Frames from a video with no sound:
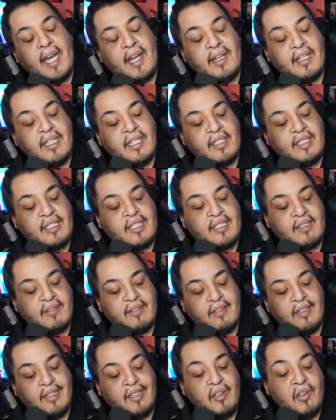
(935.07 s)
kind of looks
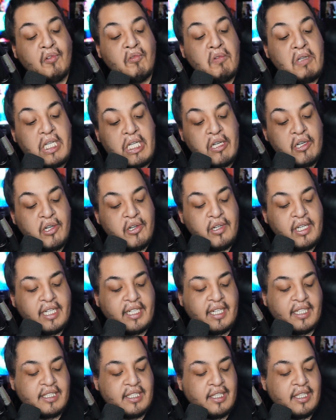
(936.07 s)
a little weird.
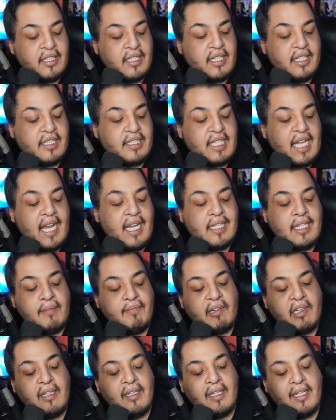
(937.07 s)
It doesn't look exactly,
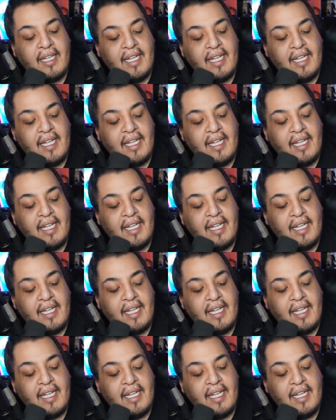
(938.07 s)
but